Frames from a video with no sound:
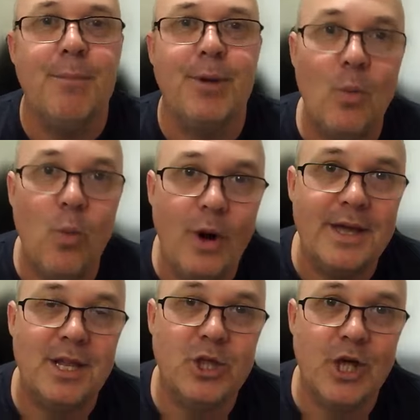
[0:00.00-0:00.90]
but I want
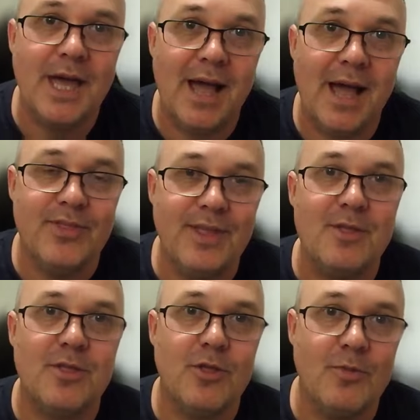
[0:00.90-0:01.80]
you to check out
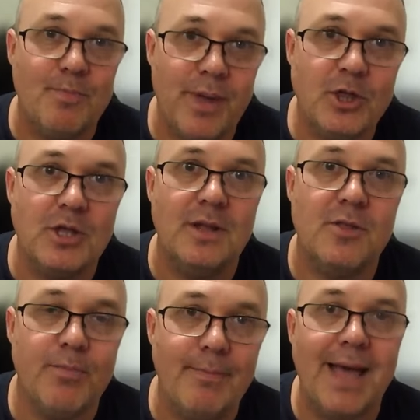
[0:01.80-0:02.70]
this
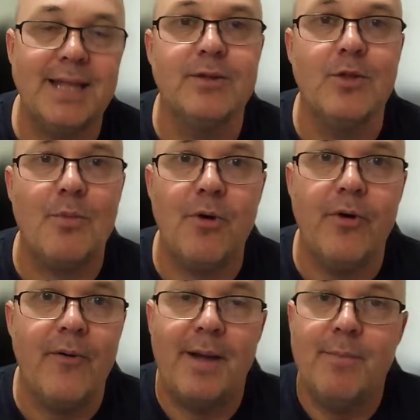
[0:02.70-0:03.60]
specialist maintenance
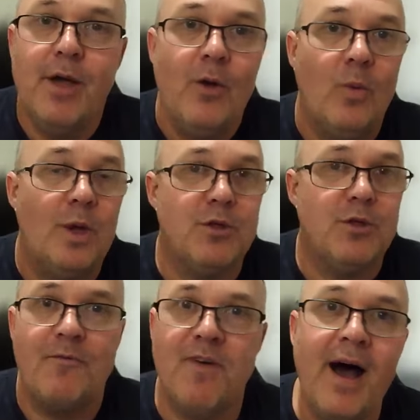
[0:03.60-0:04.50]
program, which is
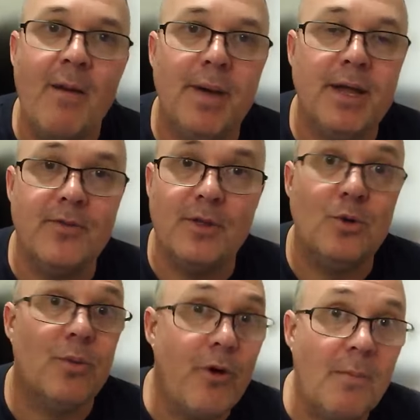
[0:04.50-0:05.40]
far better than
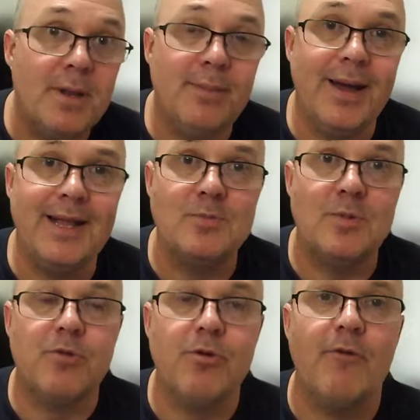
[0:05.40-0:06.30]
your property
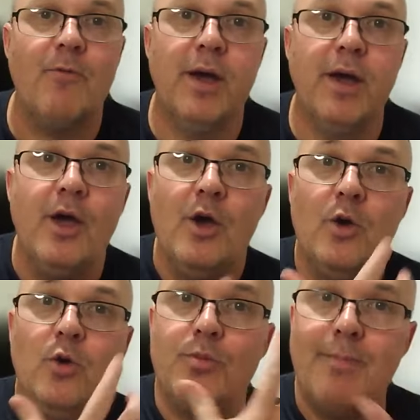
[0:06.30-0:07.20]
management software,
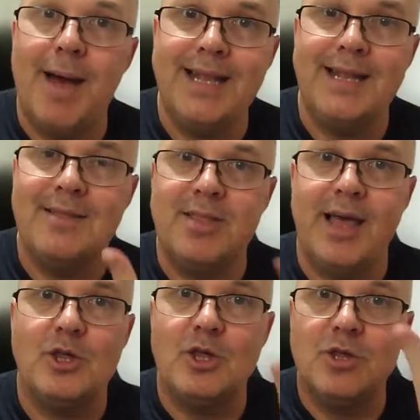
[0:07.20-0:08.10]
whose maintenance
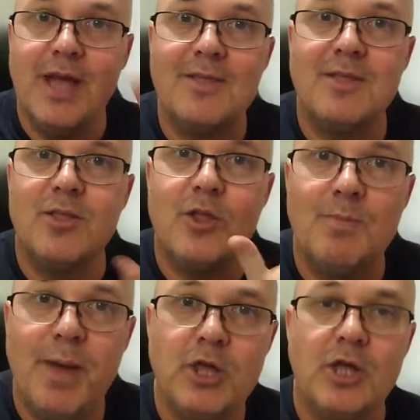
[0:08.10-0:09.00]
section doesn't
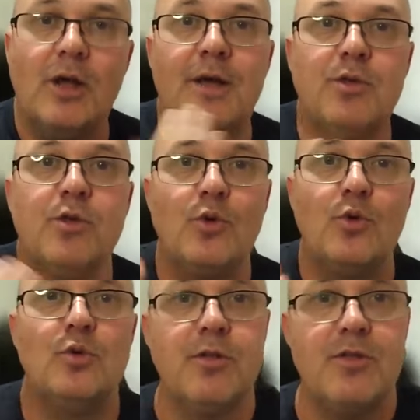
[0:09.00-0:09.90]
specialize as
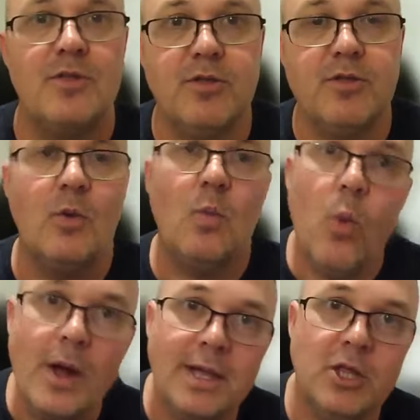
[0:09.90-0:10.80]
good as this. And I
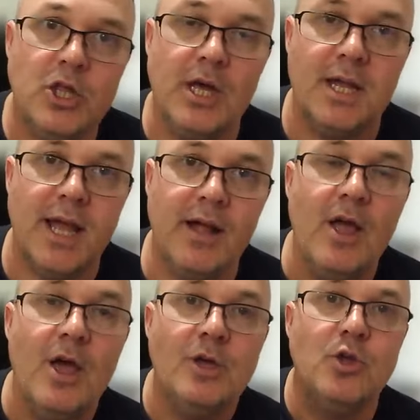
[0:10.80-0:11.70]
want you to check it out.
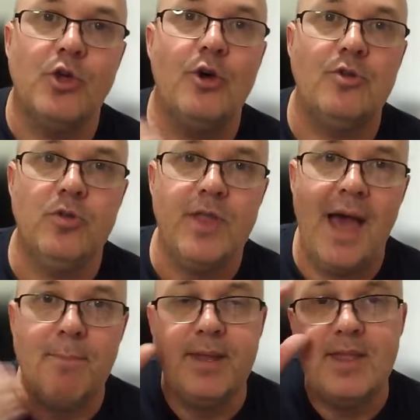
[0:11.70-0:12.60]
Just go to
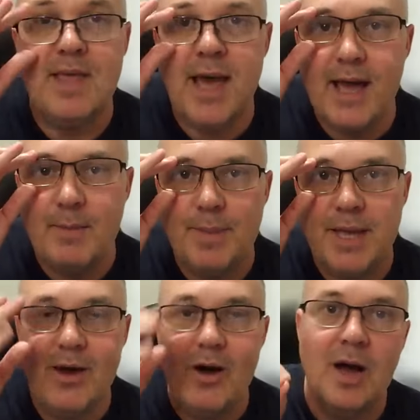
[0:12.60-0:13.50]
TAPI, T A
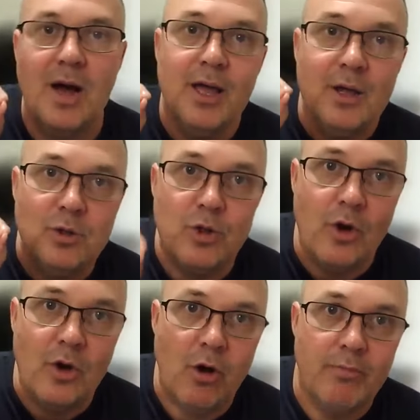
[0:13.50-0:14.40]
P I
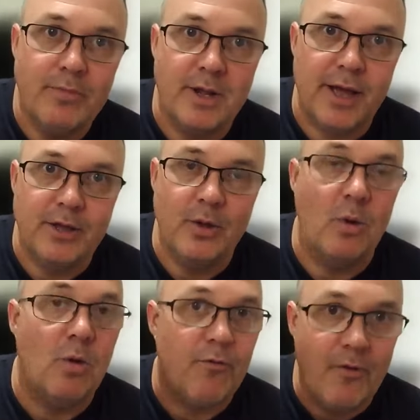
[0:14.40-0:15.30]
tapi.com.au
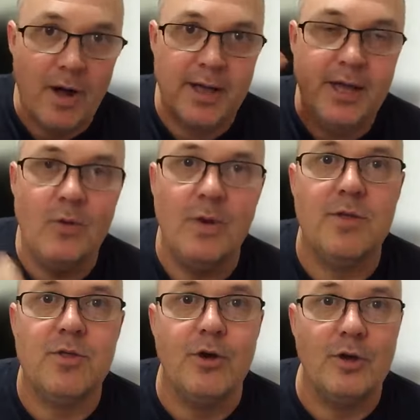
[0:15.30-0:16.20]
or for our
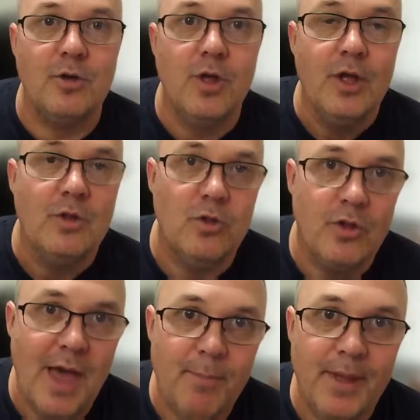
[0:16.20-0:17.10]
Kiwis, go to
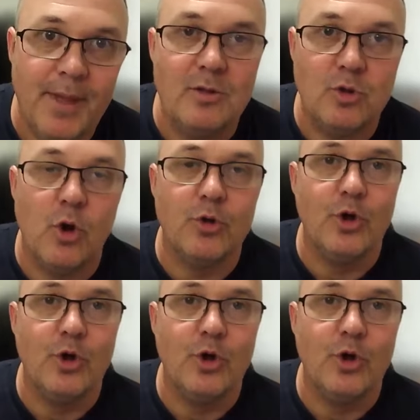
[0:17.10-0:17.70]
tapi.co.nz.